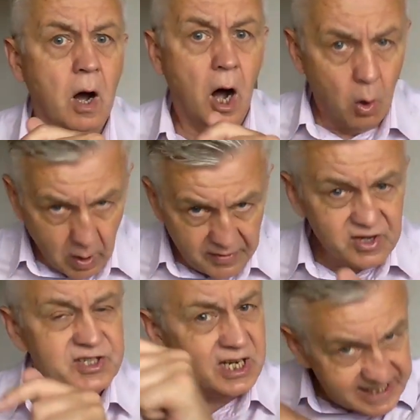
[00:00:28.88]
Or
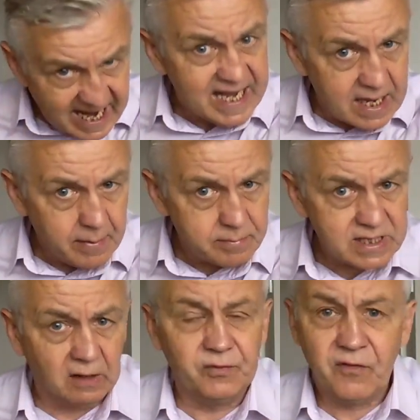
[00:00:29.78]
whether to take him
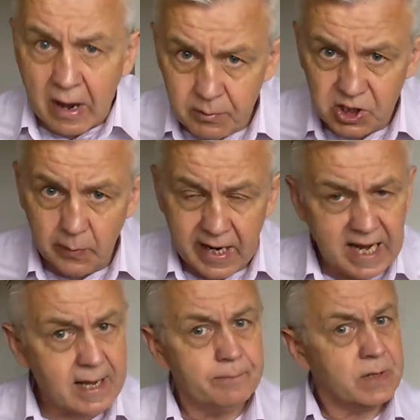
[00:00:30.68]
himself. If I was you,
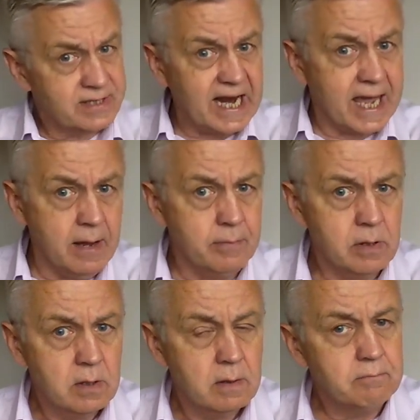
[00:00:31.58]
Eric, take
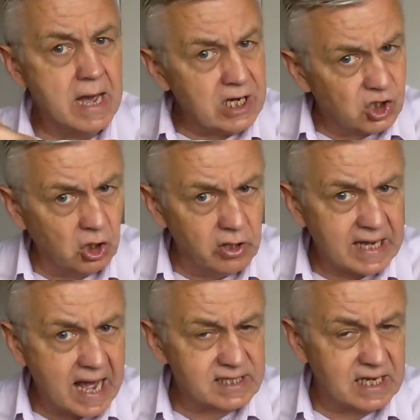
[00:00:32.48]
him. Make sure he
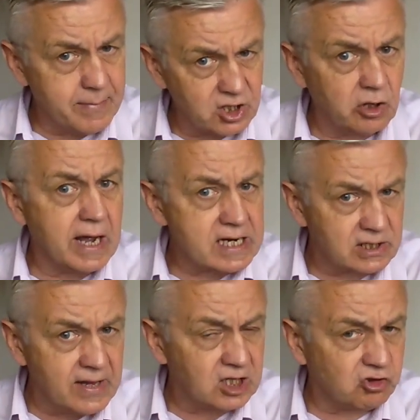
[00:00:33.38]
gets there. Make sure he gets
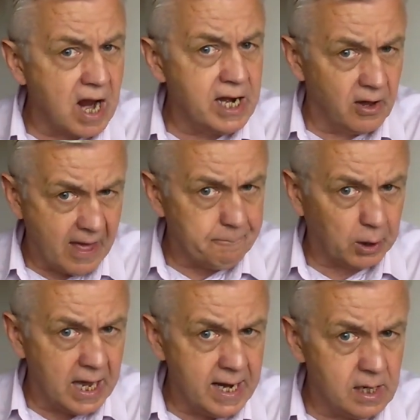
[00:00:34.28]
on that train or that
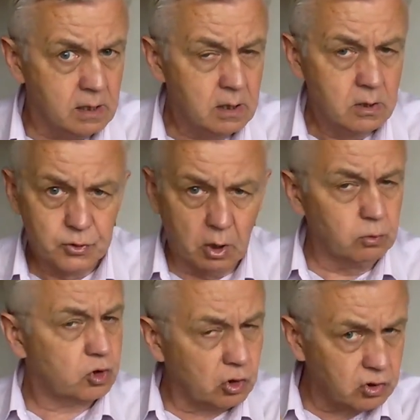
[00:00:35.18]
plane.
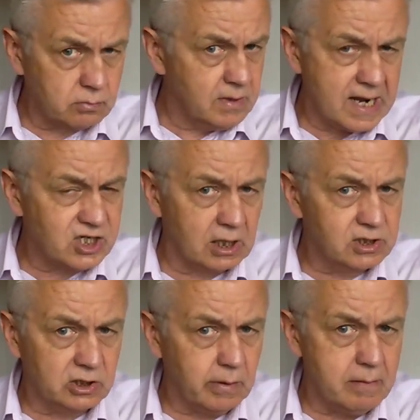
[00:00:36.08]
Don't trust Martial
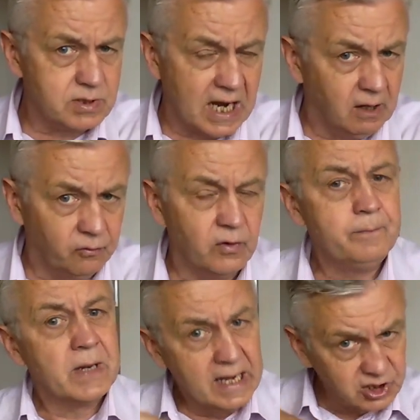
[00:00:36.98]
to do it himself.
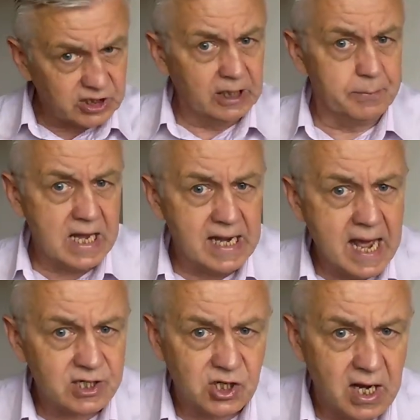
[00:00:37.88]
He'll still be here
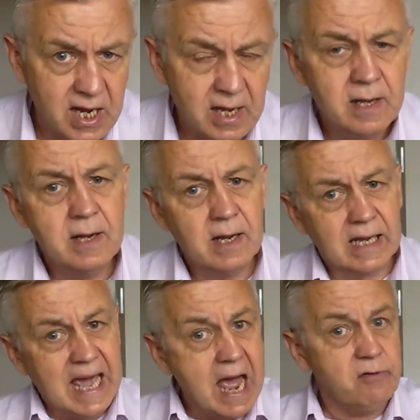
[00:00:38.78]
next year.
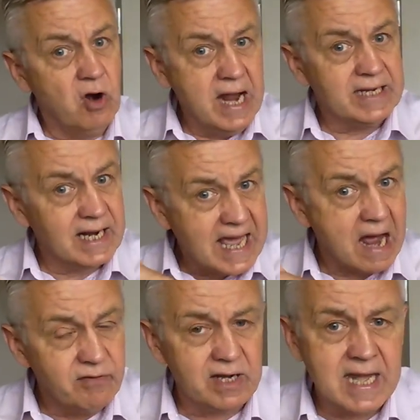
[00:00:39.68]
Get rid and
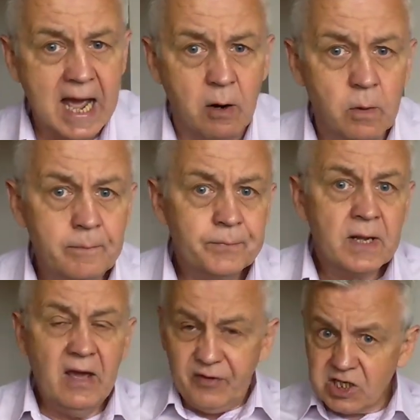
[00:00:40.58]
get rid now.
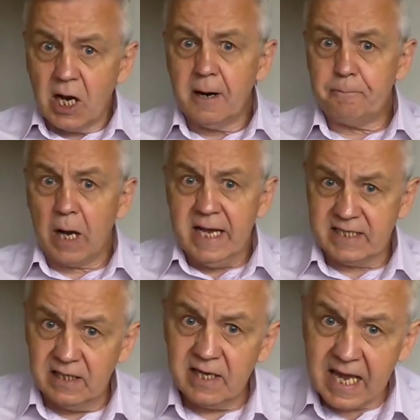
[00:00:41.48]
If he's got a
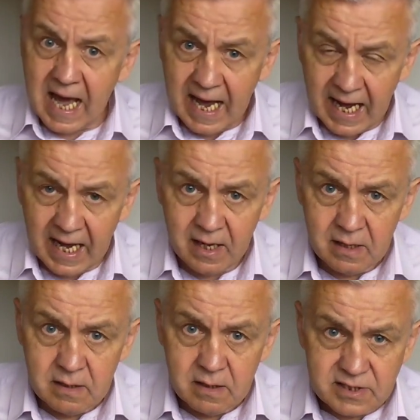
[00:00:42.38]
place in the car,
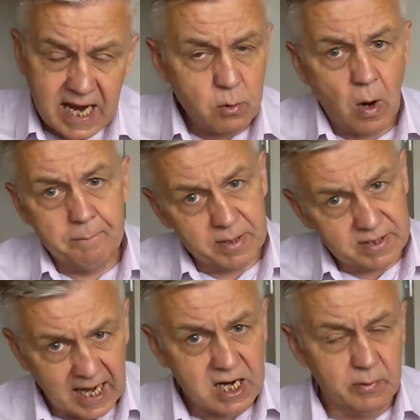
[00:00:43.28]
take
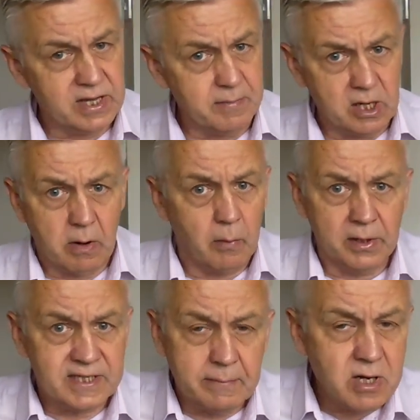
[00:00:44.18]
Wan-Bissaka with him. You know I
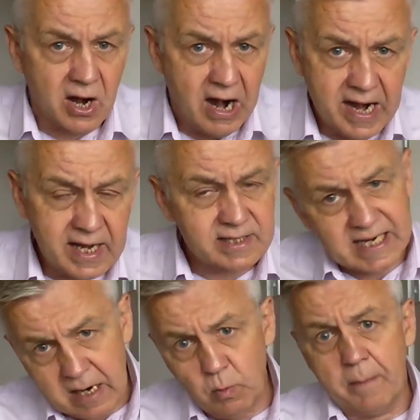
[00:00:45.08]
want him gone, Eric.
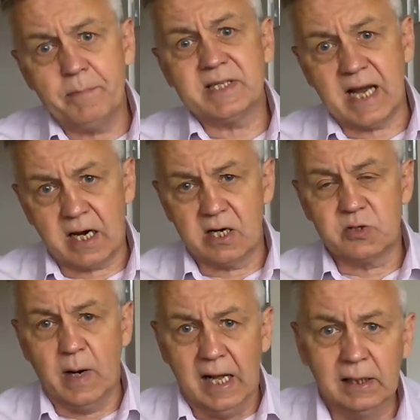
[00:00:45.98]
Take Wan-Bissaka as
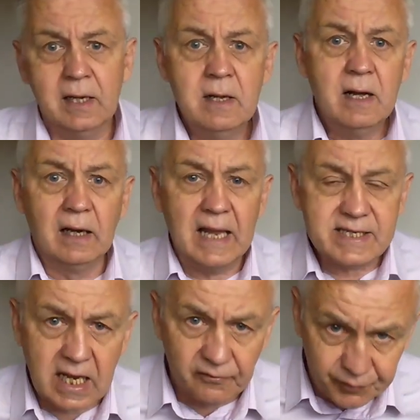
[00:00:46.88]
well. And
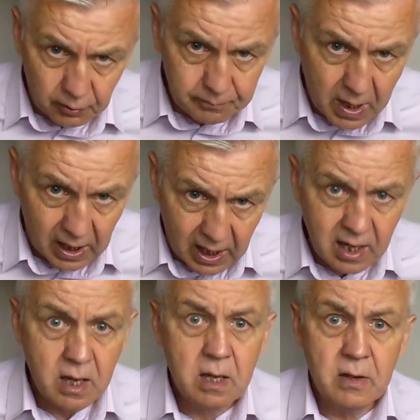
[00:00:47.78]
let's get a
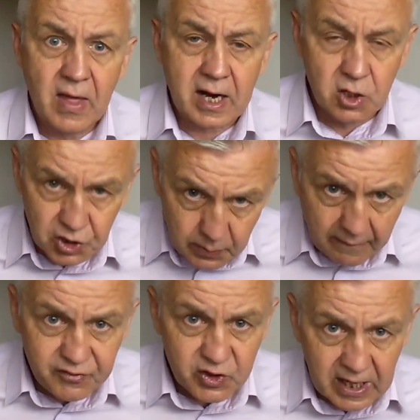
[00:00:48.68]
footballer that can do
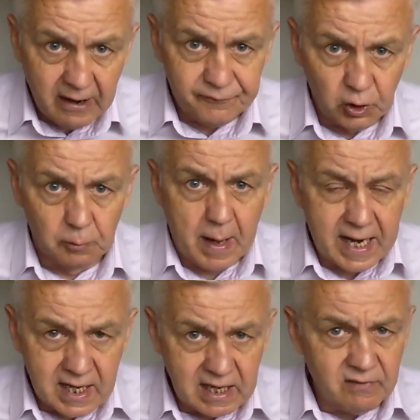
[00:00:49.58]
everything at
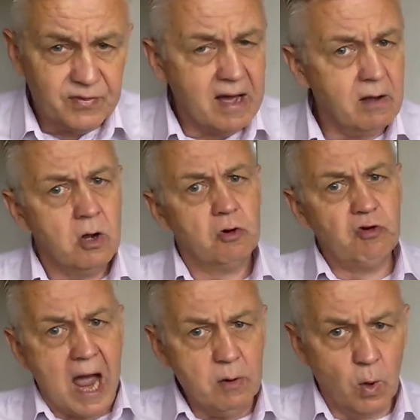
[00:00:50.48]
fullback and give that
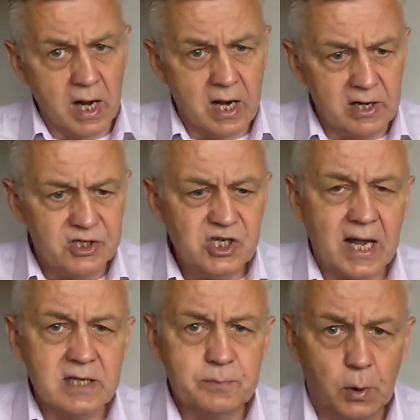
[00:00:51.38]
right winger a
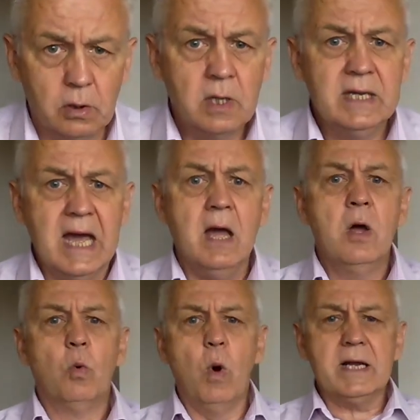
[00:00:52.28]
chance. But yeah,
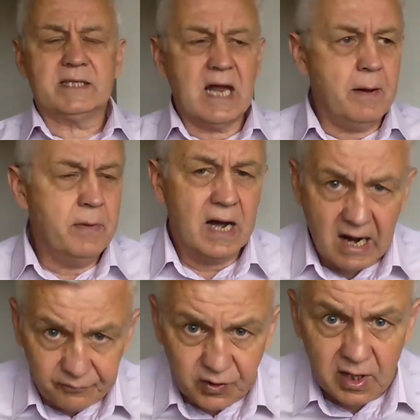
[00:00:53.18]
West Ham are
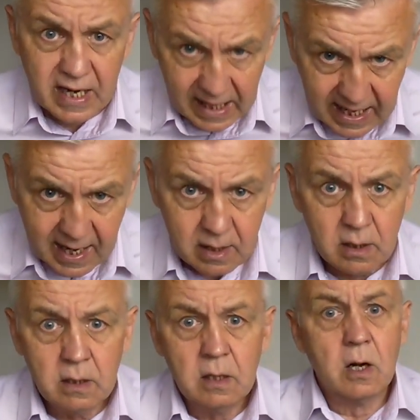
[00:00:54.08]
after Iggy.
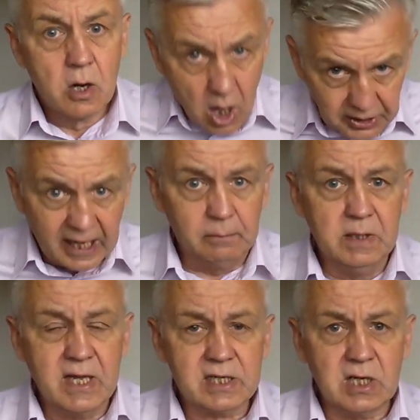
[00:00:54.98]
God help
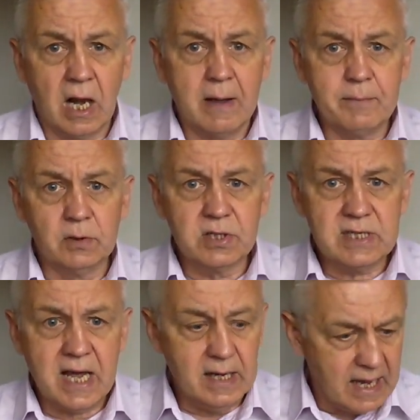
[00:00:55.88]
you, that's all I'm going to
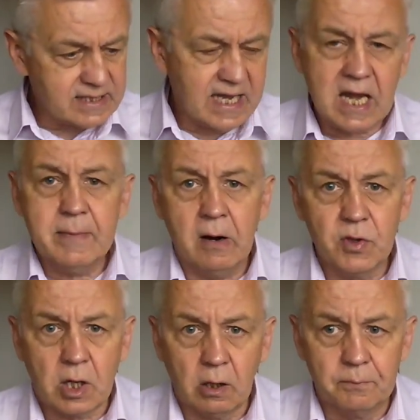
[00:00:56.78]
say. Let's get him out
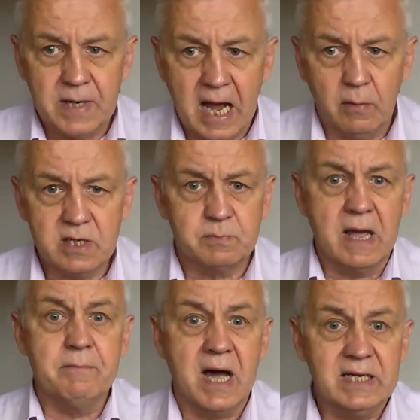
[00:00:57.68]
of the club now. It's
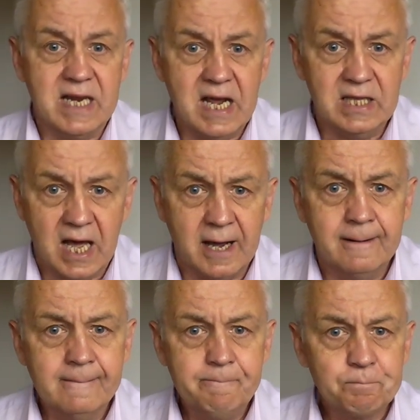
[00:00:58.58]
made my day,
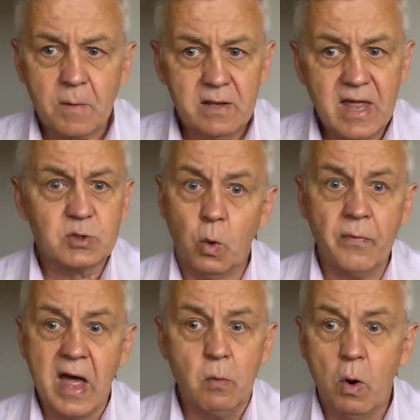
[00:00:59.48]
that. That's
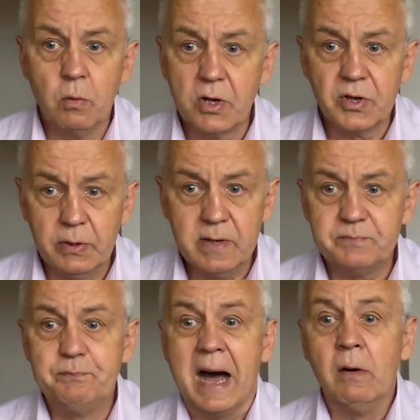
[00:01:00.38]
one that won't go through. It's
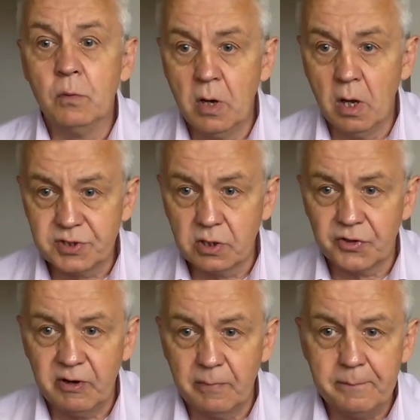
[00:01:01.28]
bound not to go
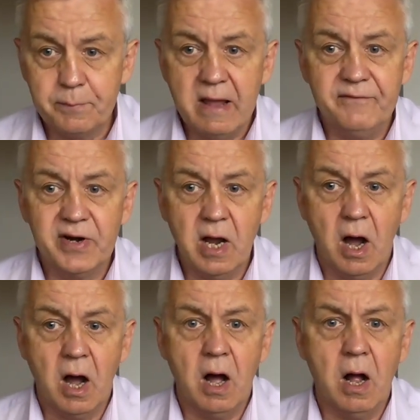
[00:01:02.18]
through. I've been praying for it
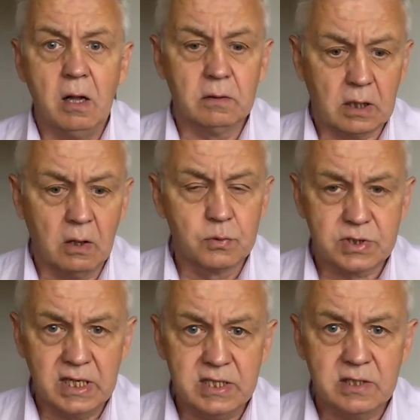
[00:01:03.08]
all close
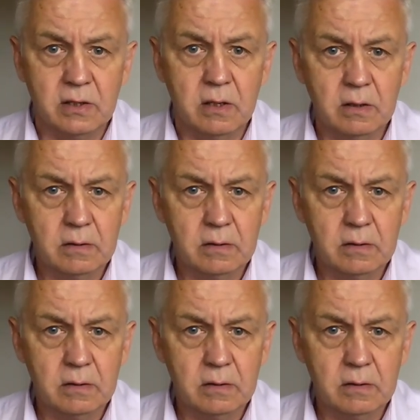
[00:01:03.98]
season.